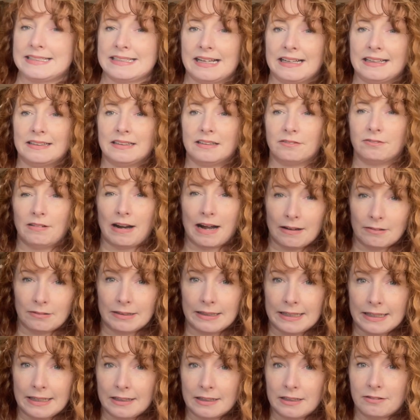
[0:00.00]

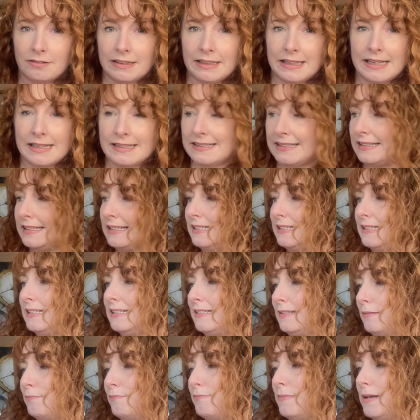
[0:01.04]
Daler-Rowney acrylics. This
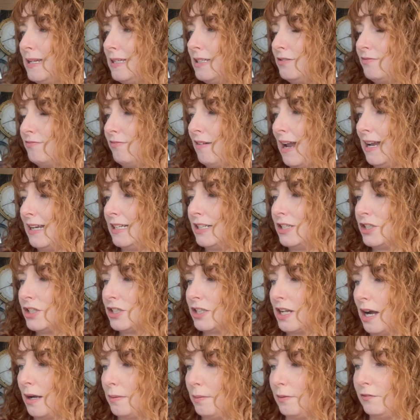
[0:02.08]
is a mid-range
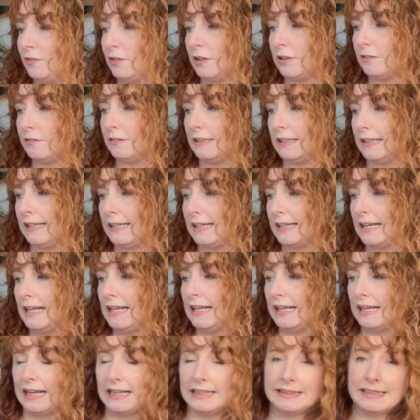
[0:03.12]
type of acrylic
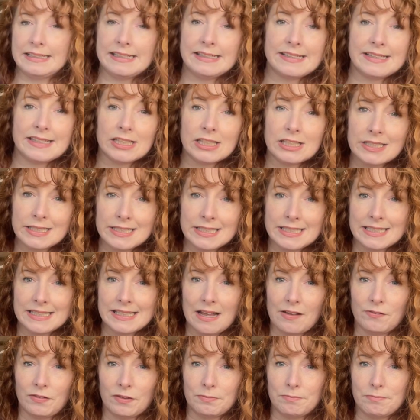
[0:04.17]
and these
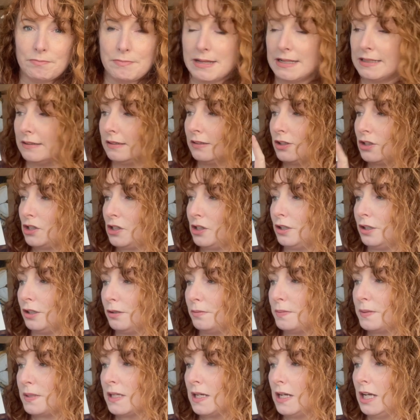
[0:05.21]
37 mil
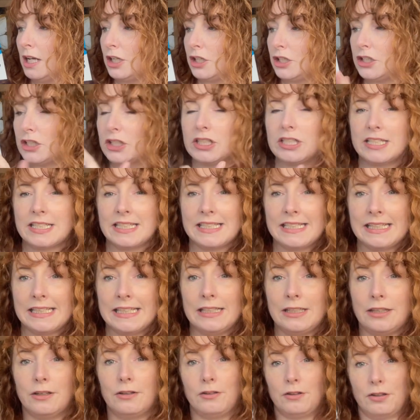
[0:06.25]
tubes should see
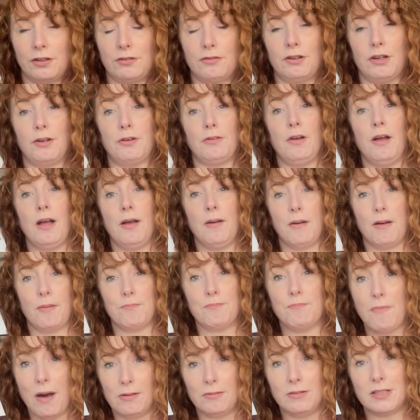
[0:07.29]
you through
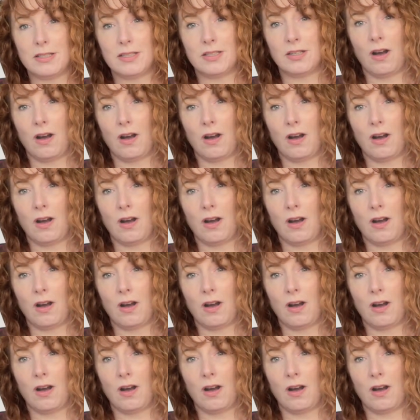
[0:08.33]
most